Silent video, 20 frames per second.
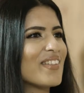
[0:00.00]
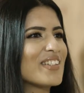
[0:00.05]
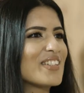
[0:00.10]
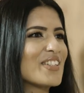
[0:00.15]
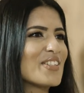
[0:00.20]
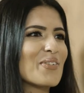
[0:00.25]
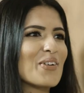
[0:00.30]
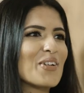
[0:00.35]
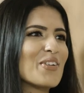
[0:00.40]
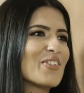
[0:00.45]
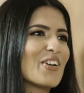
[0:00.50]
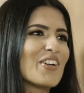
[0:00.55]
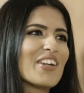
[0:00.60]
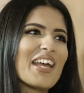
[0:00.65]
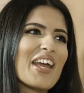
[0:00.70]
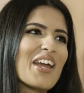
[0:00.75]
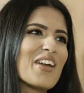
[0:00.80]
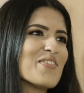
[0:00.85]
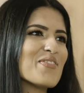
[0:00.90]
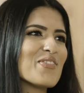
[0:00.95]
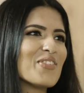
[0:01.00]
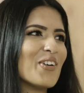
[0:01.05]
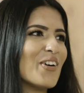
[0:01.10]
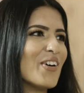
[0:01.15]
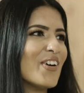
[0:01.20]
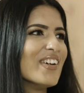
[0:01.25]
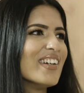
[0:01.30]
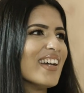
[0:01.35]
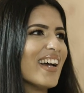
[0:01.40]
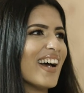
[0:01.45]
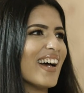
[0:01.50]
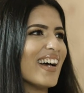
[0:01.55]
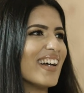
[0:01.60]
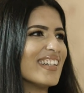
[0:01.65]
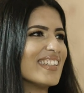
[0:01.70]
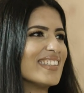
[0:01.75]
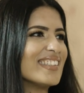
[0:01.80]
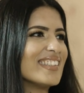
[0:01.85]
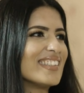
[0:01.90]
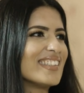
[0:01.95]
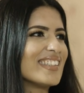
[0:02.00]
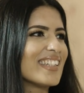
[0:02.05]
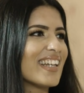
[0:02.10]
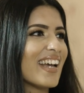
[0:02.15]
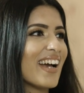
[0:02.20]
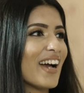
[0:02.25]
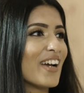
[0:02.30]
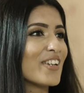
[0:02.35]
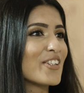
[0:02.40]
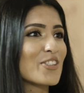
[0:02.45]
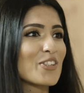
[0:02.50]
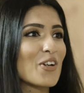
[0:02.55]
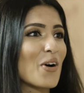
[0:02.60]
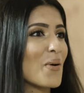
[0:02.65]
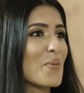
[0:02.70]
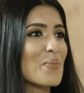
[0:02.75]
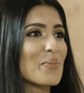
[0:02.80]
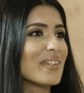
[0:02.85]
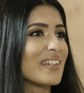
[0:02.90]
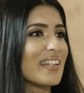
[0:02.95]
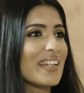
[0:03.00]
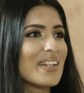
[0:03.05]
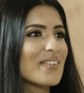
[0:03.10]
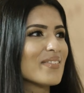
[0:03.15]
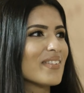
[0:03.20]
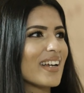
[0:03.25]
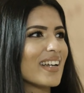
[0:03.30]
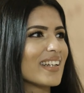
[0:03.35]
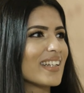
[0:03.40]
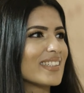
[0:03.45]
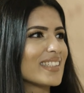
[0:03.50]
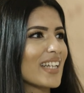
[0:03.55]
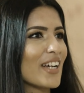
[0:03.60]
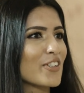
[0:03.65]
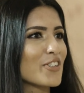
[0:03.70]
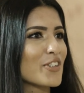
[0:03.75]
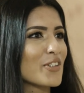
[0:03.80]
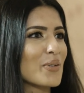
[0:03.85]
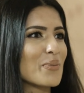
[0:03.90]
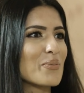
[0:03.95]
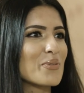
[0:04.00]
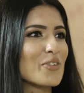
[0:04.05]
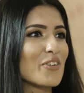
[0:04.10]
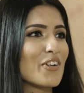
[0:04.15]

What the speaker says: this is what you've got to aim for, and yeah, I just can't believe, like, it's actually come